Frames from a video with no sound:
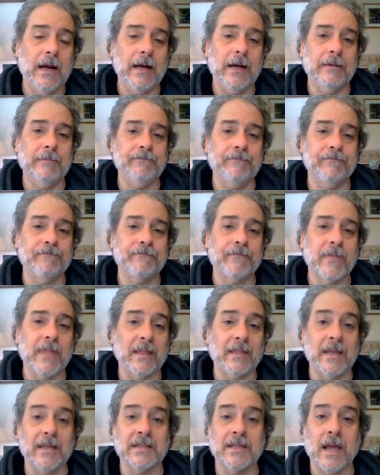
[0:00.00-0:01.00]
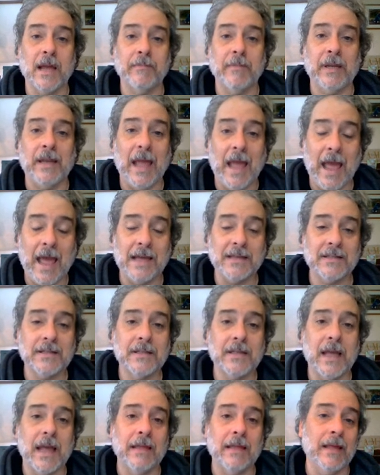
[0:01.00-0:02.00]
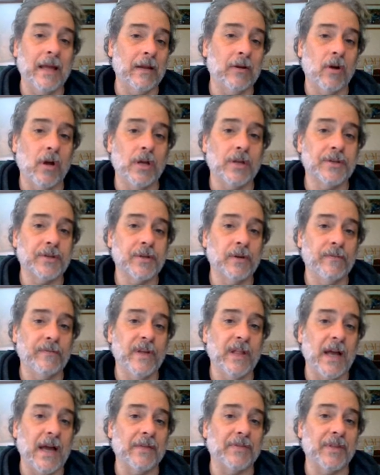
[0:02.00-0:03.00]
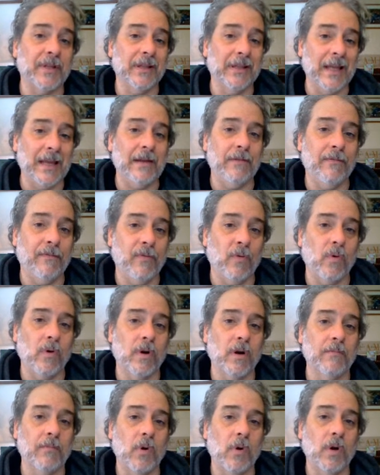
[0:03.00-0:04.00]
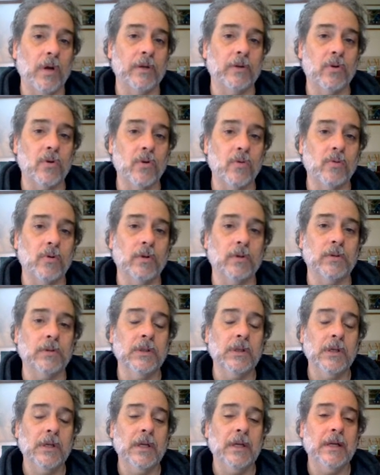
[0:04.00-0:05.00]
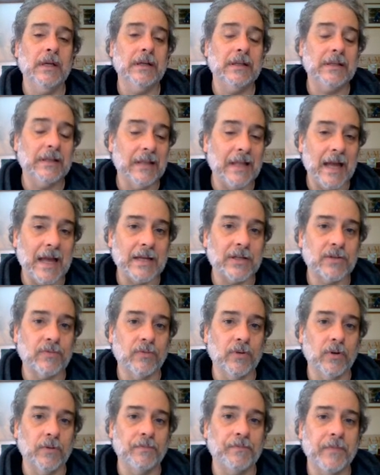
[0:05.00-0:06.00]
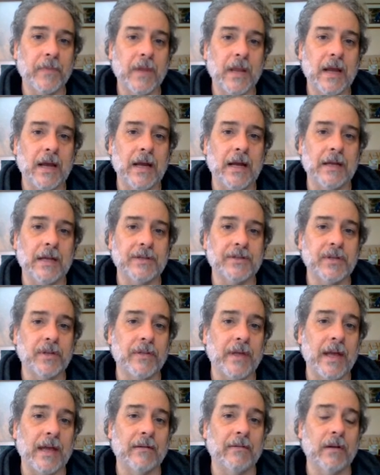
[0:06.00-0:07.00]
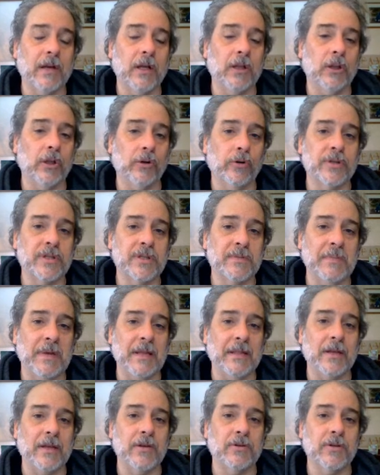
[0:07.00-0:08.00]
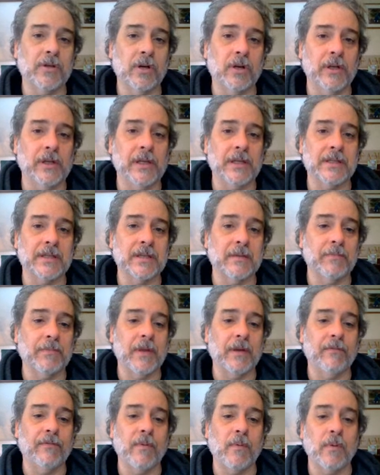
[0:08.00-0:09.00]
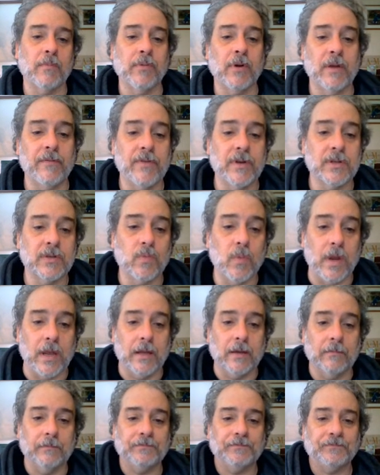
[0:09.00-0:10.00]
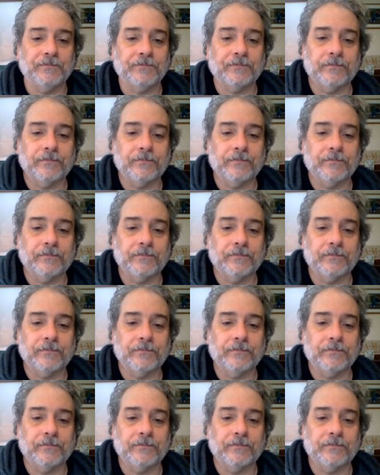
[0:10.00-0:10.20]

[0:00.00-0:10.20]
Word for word: um, that the assignment asks, and then also fill out the late form on Google classroom uh, so that alerts me that you turned in something from a previous week.